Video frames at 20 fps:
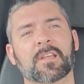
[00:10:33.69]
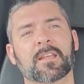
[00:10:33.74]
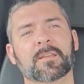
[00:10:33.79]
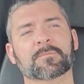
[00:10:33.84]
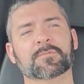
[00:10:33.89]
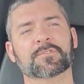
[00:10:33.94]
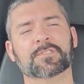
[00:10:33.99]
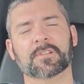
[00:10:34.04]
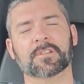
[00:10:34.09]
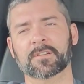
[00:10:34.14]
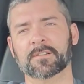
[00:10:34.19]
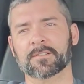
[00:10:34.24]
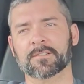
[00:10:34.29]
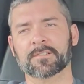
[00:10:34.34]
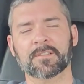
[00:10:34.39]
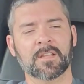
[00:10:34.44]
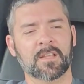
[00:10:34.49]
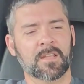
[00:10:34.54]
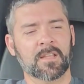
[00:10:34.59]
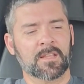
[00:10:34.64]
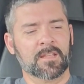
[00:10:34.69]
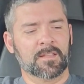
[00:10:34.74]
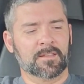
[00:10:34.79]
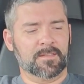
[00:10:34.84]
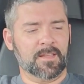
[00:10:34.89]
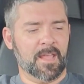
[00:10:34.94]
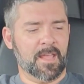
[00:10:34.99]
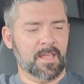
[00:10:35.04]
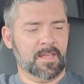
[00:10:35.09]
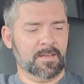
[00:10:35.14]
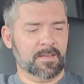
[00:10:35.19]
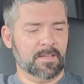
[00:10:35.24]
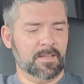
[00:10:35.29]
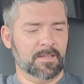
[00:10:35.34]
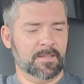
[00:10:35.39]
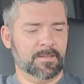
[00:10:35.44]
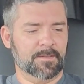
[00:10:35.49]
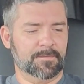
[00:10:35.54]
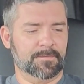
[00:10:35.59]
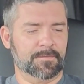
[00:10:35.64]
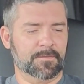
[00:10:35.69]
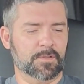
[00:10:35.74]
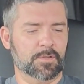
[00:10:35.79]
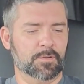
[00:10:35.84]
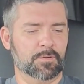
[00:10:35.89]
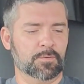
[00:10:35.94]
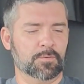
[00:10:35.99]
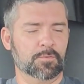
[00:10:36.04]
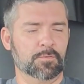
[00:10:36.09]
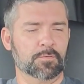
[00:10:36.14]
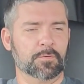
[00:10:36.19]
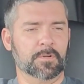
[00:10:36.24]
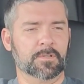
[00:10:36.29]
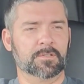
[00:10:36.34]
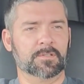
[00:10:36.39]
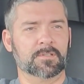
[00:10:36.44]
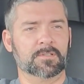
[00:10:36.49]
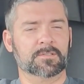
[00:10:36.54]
am certain that if you